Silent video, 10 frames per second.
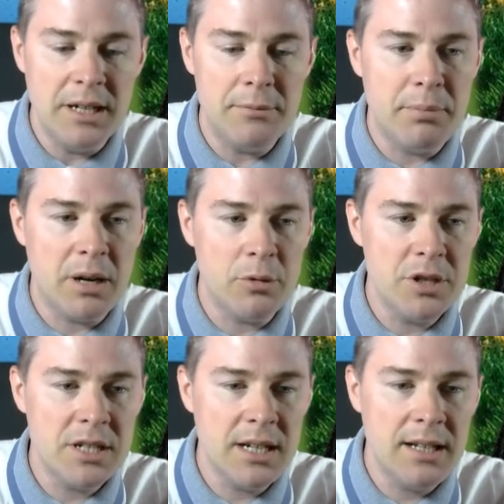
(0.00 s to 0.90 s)
here,
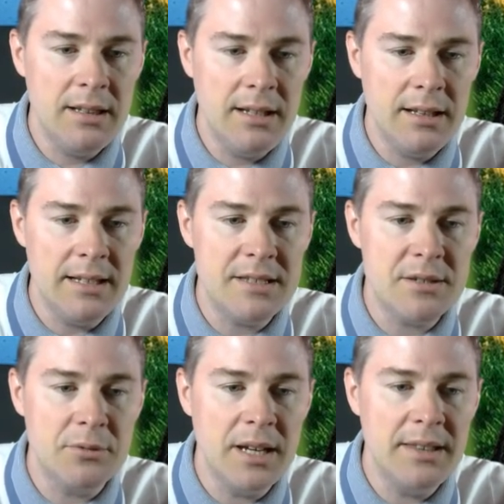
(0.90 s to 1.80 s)
PowerShell,
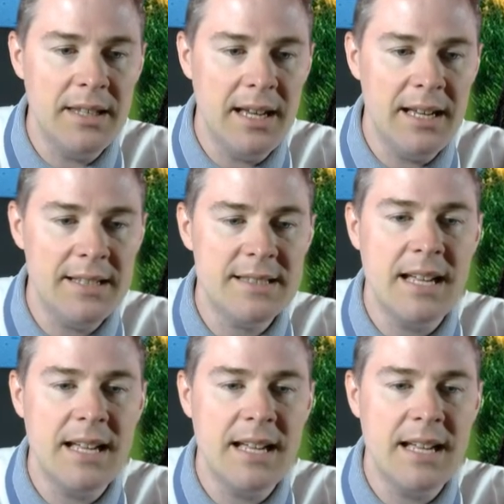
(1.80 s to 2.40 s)
let's run as